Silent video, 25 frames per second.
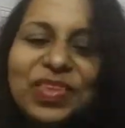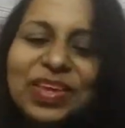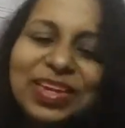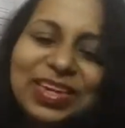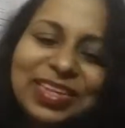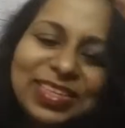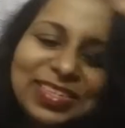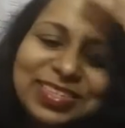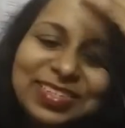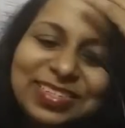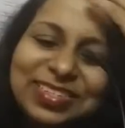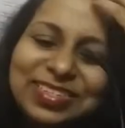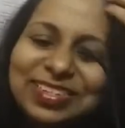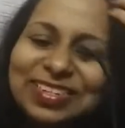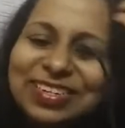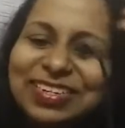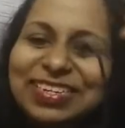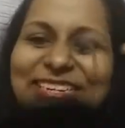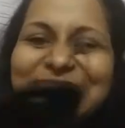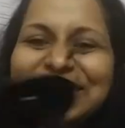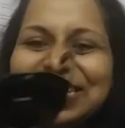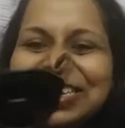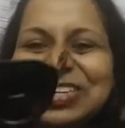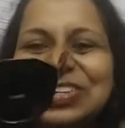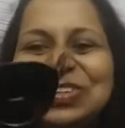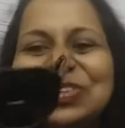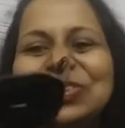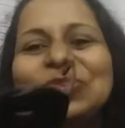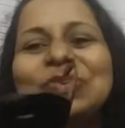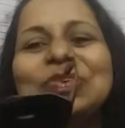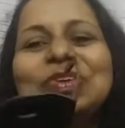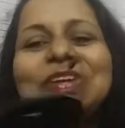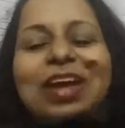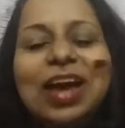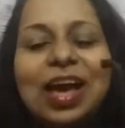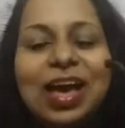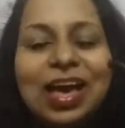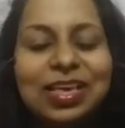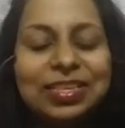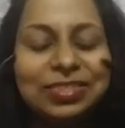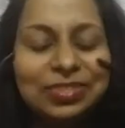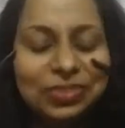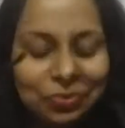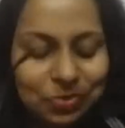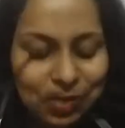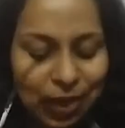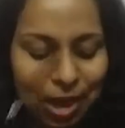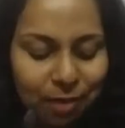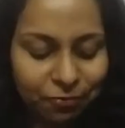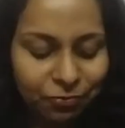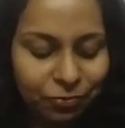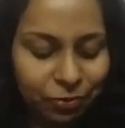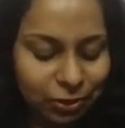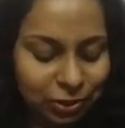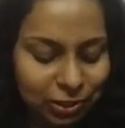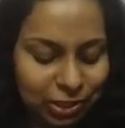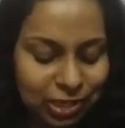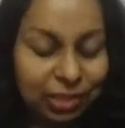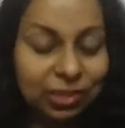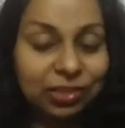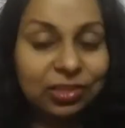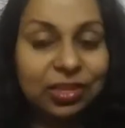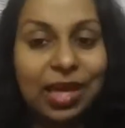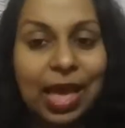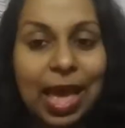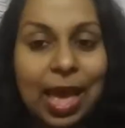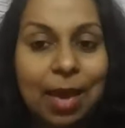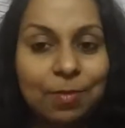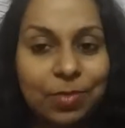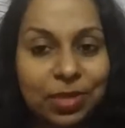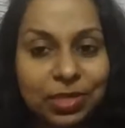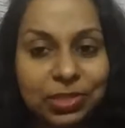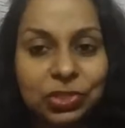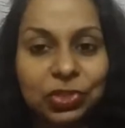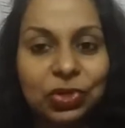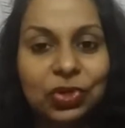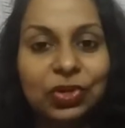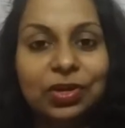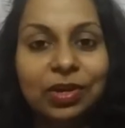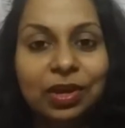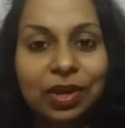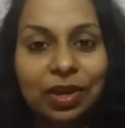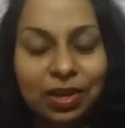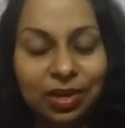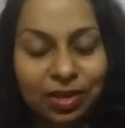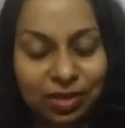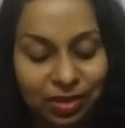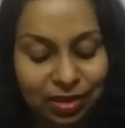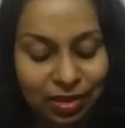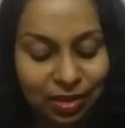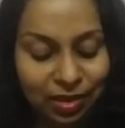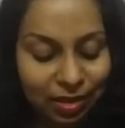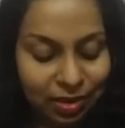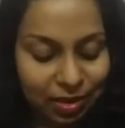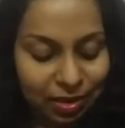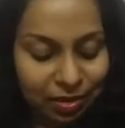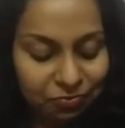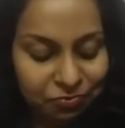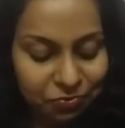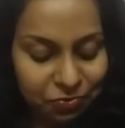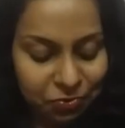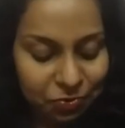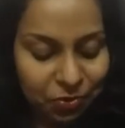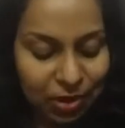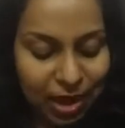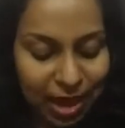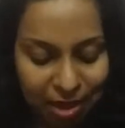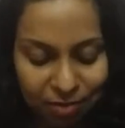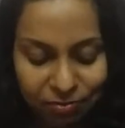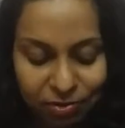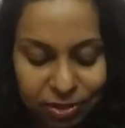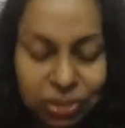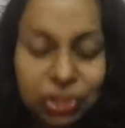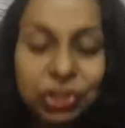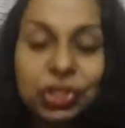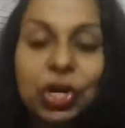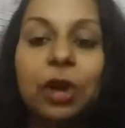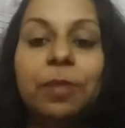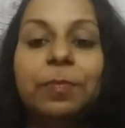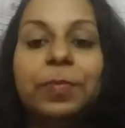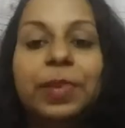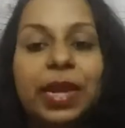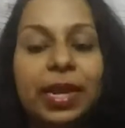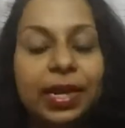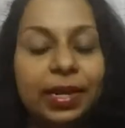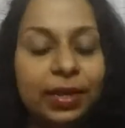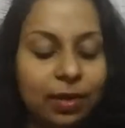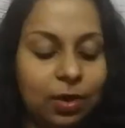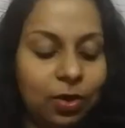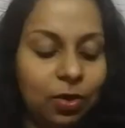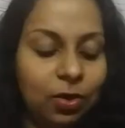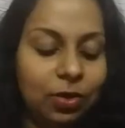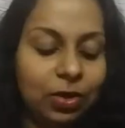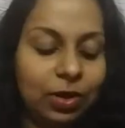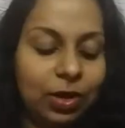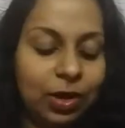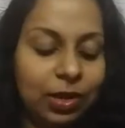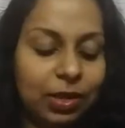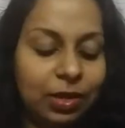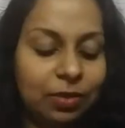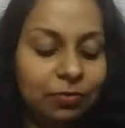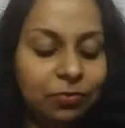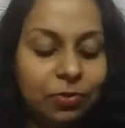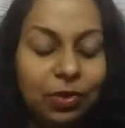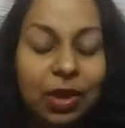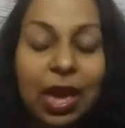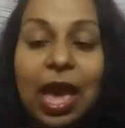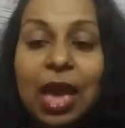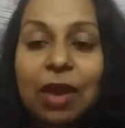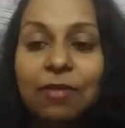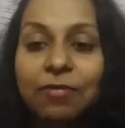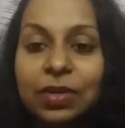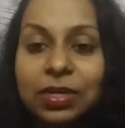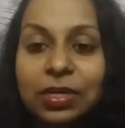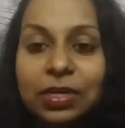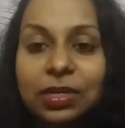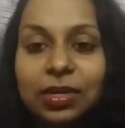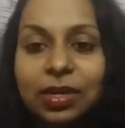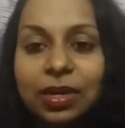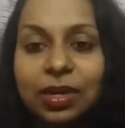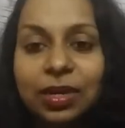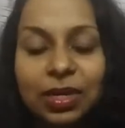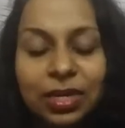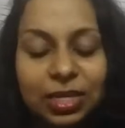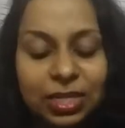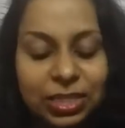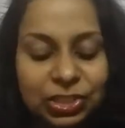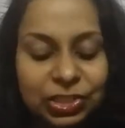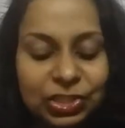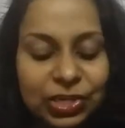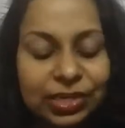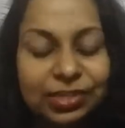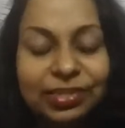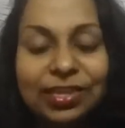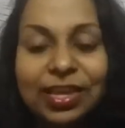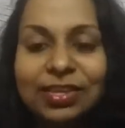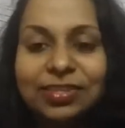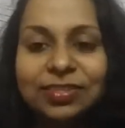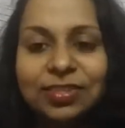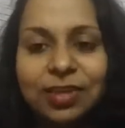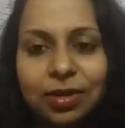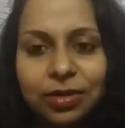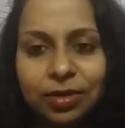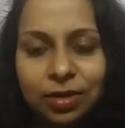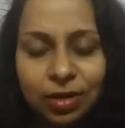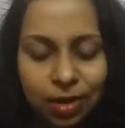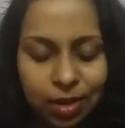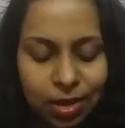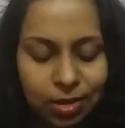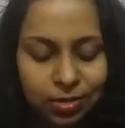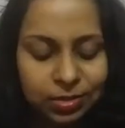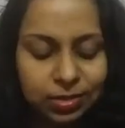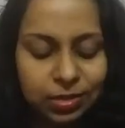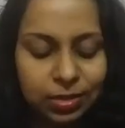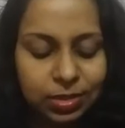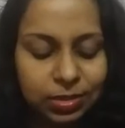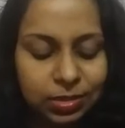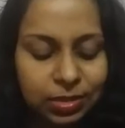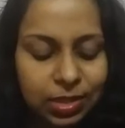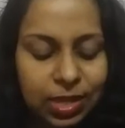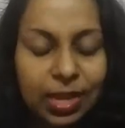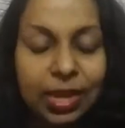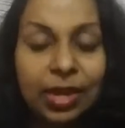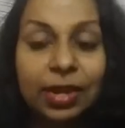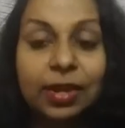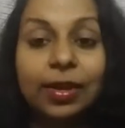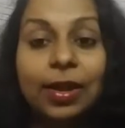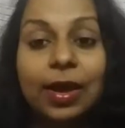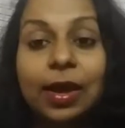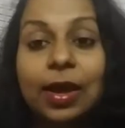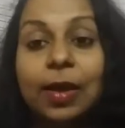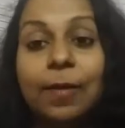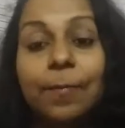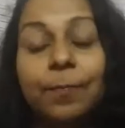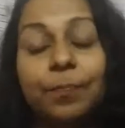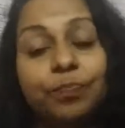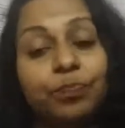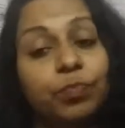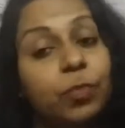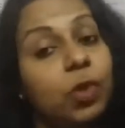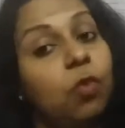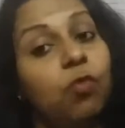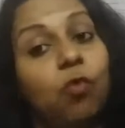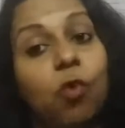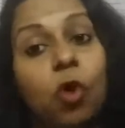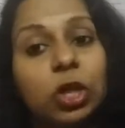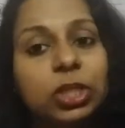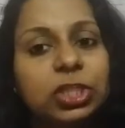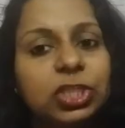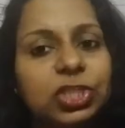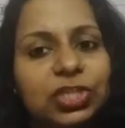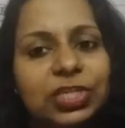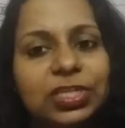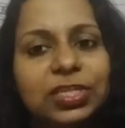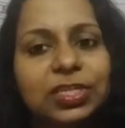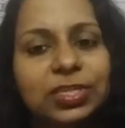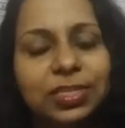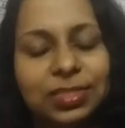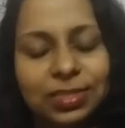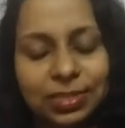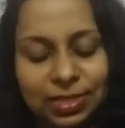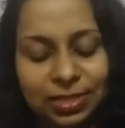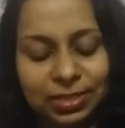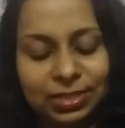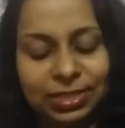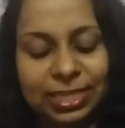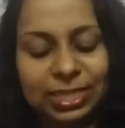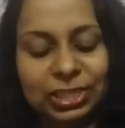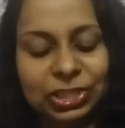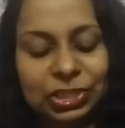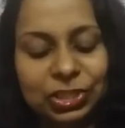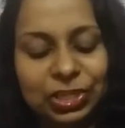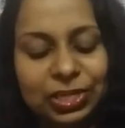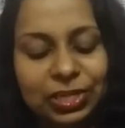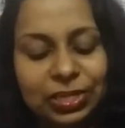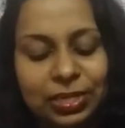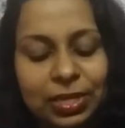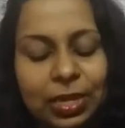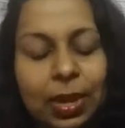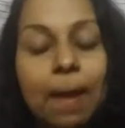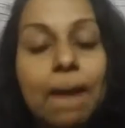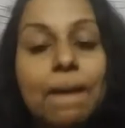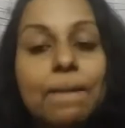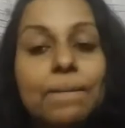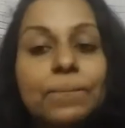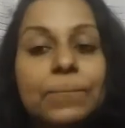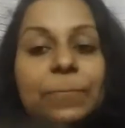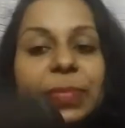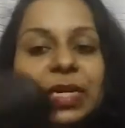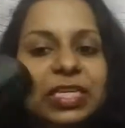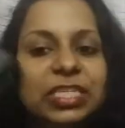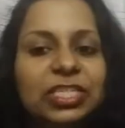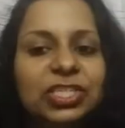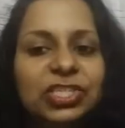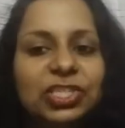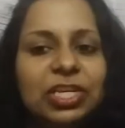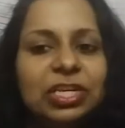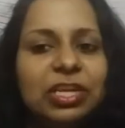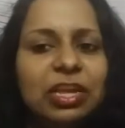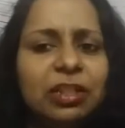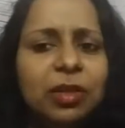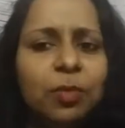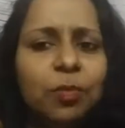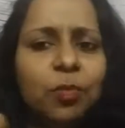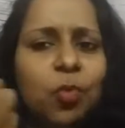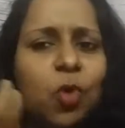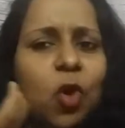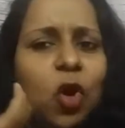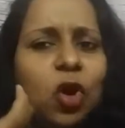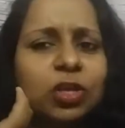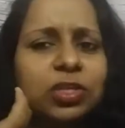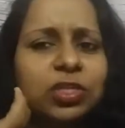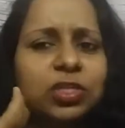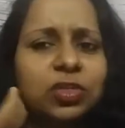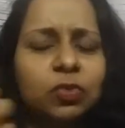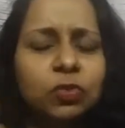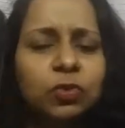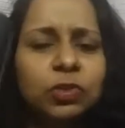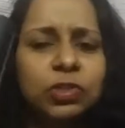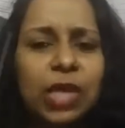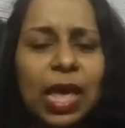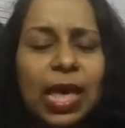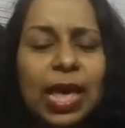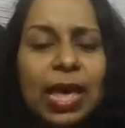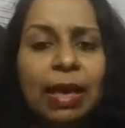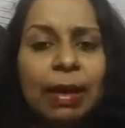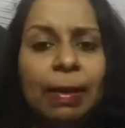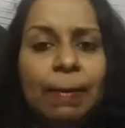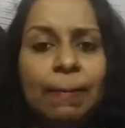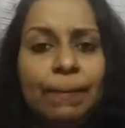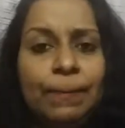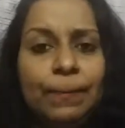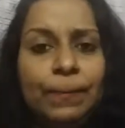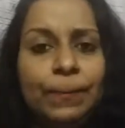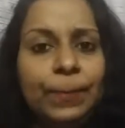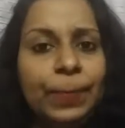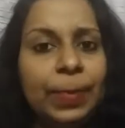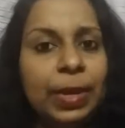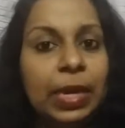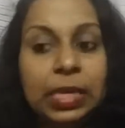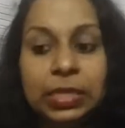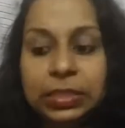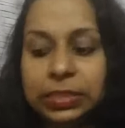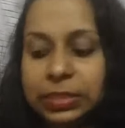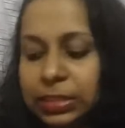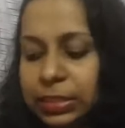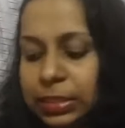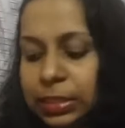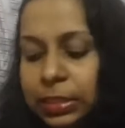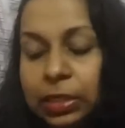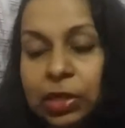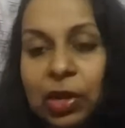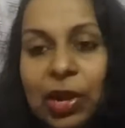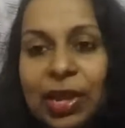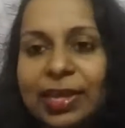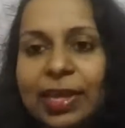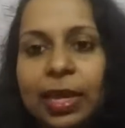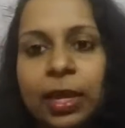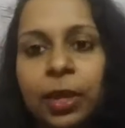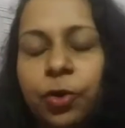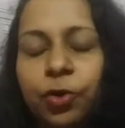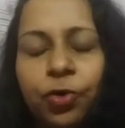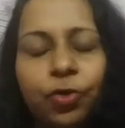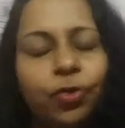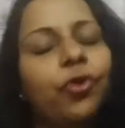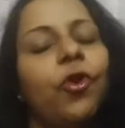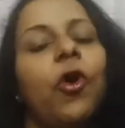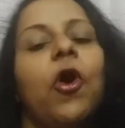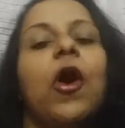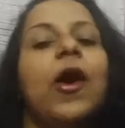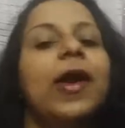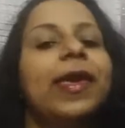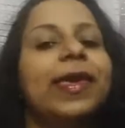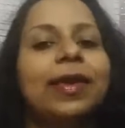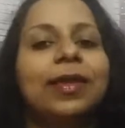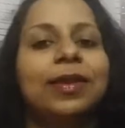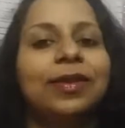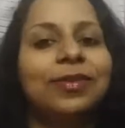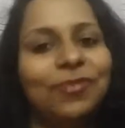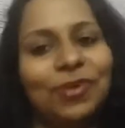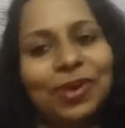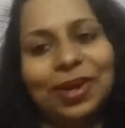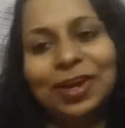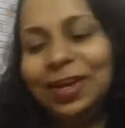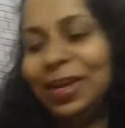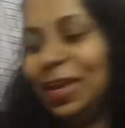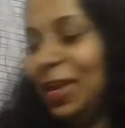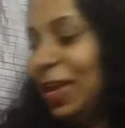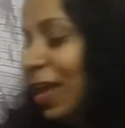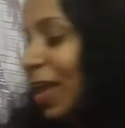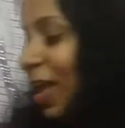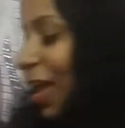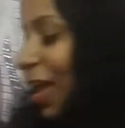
It is really cool guys. You have to check the Amazon if you haven't shopped it, or if you haven't checked their sunglasses and watches section, please check. And the box looks amazing, like a royal one.